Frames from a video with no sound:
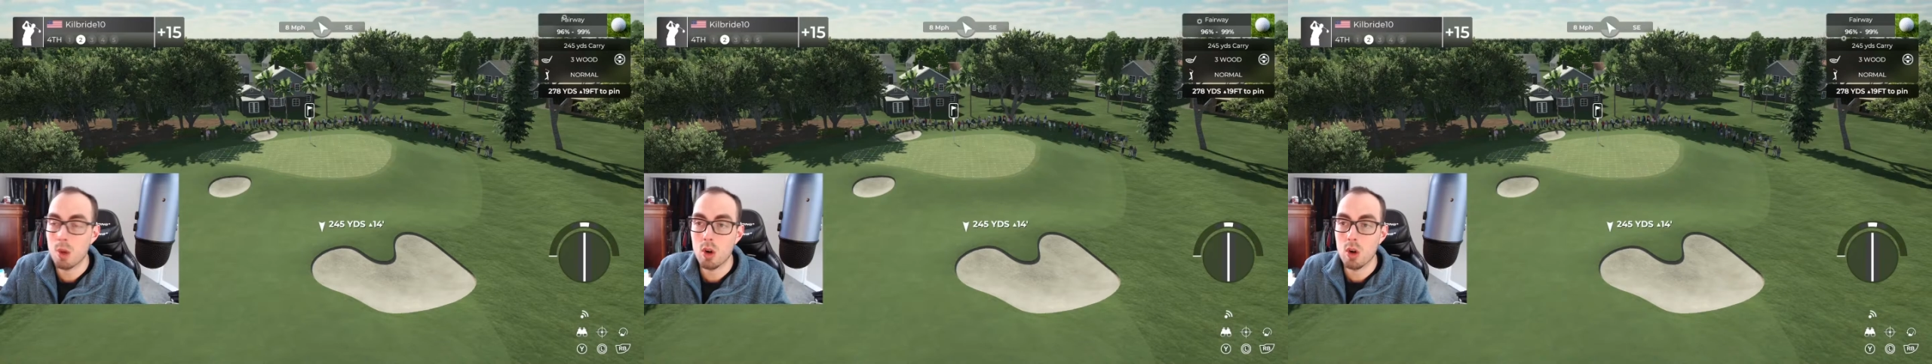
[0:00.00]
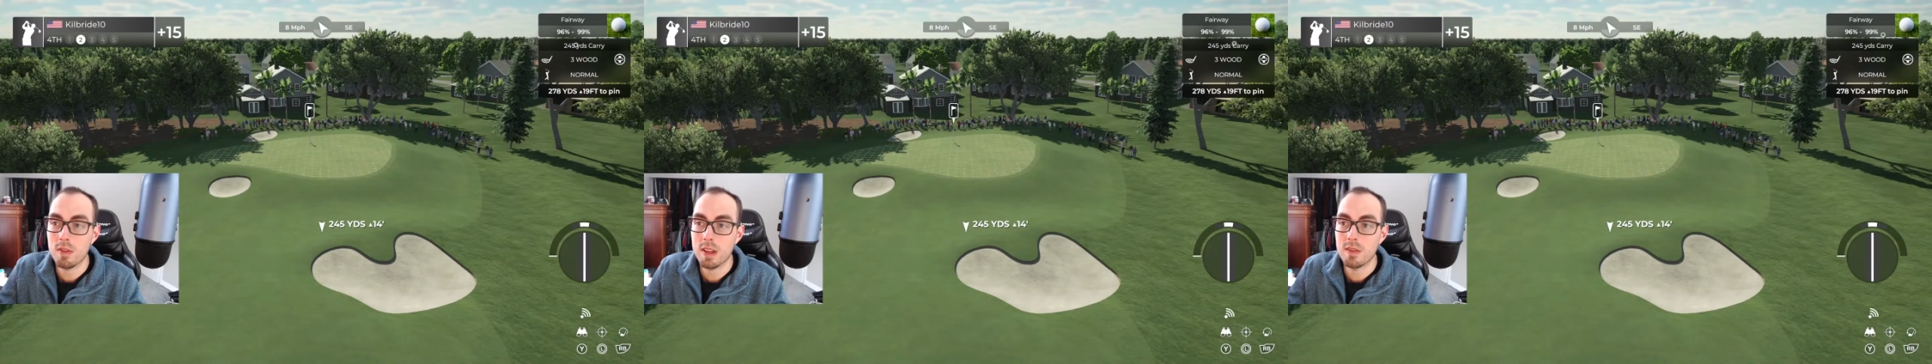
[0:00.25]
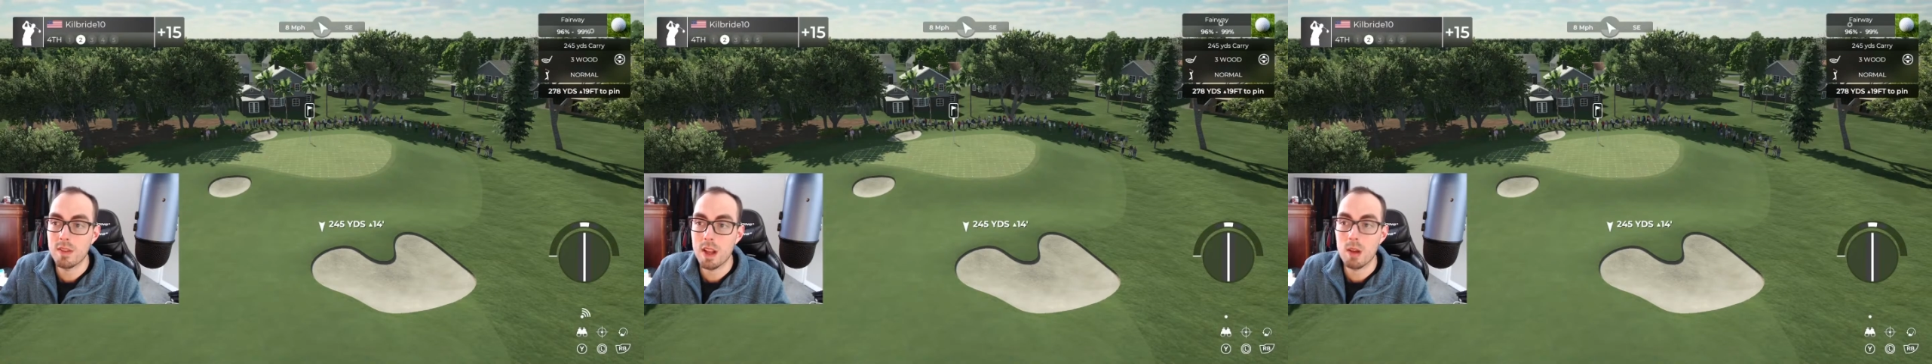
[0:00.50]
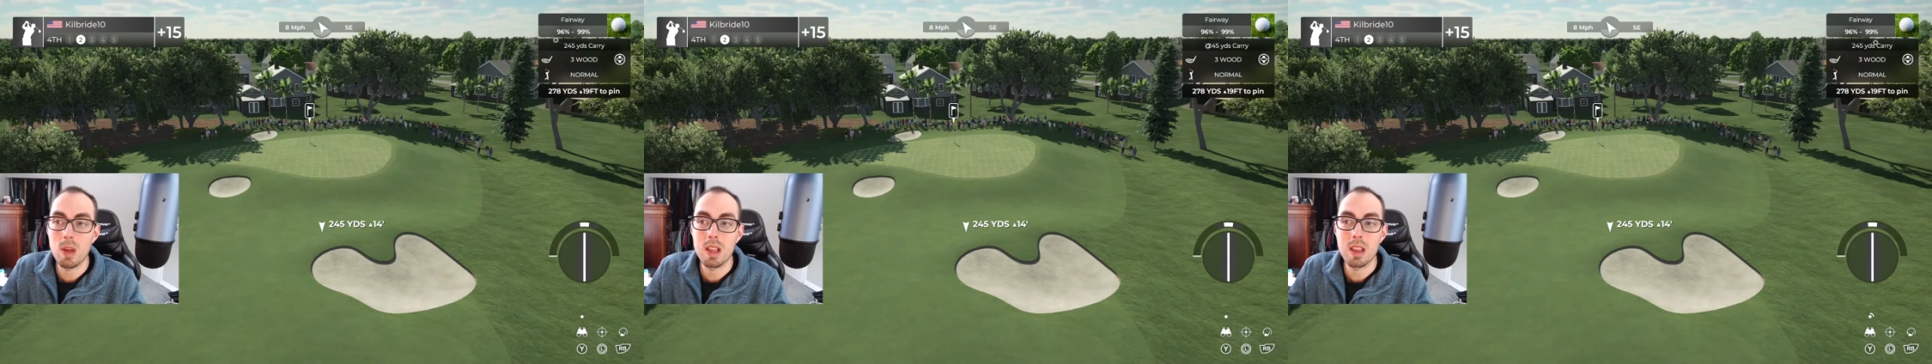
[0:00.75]
perfect
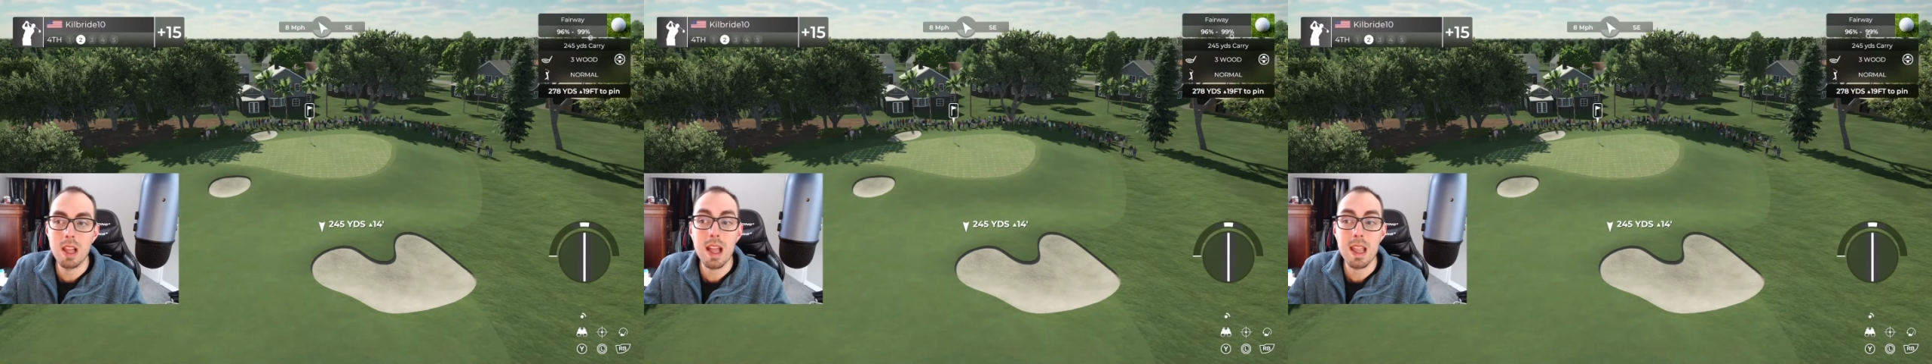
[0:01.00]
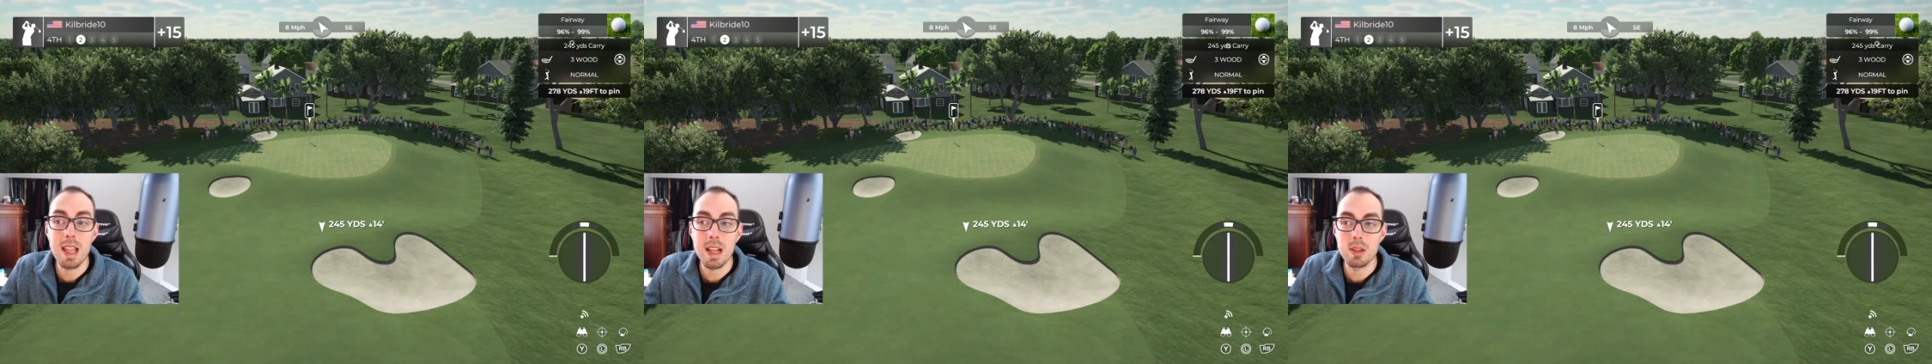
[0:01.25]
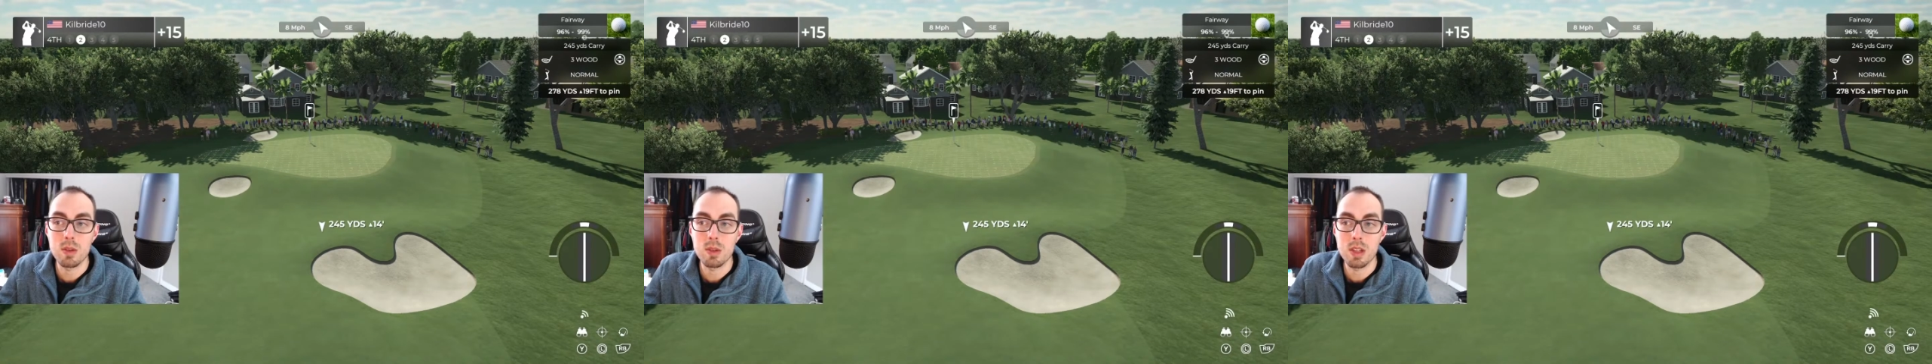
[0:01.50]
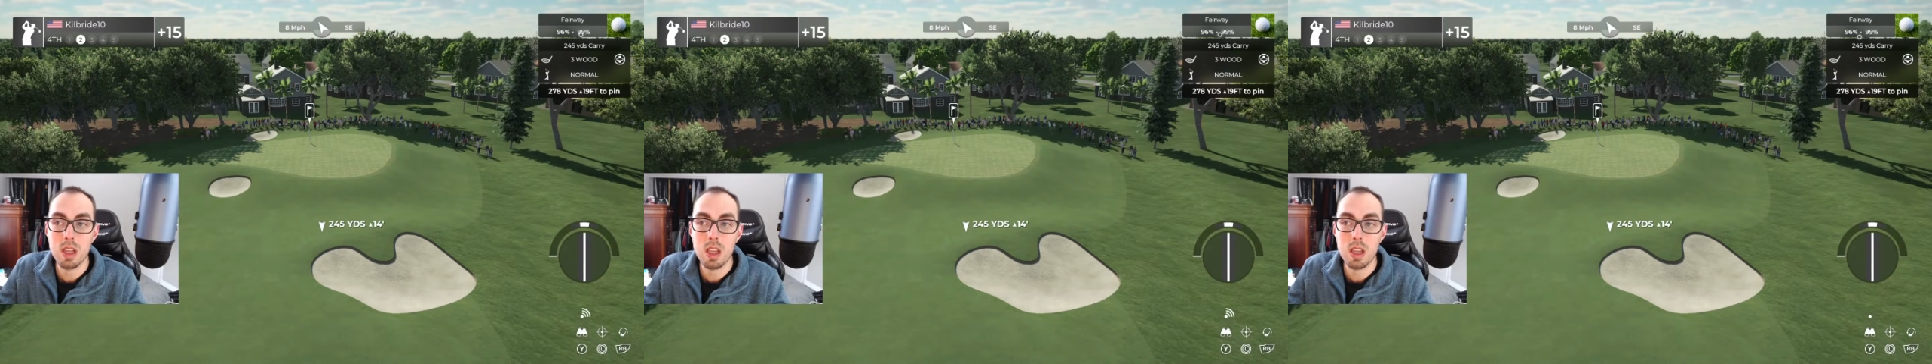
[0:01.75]
fairway lie, as you
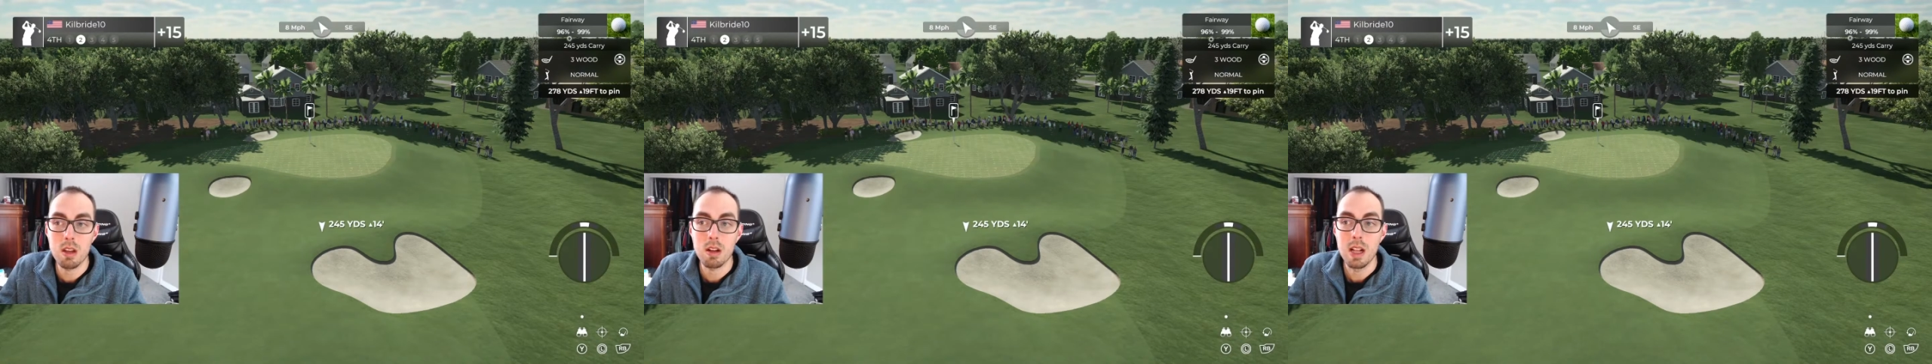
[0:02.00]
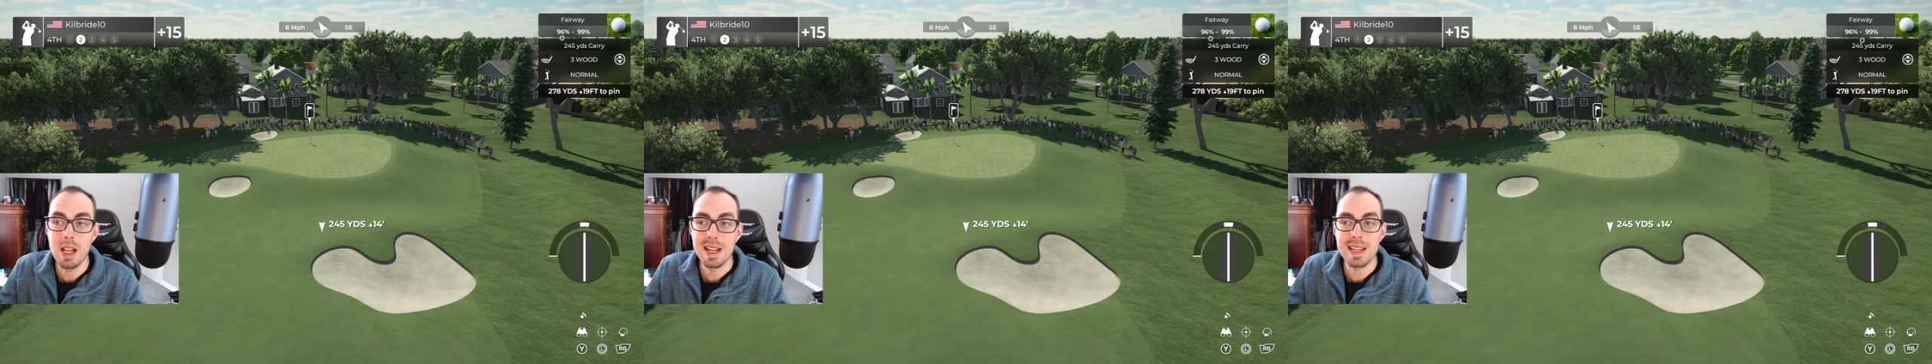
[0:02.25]
see here.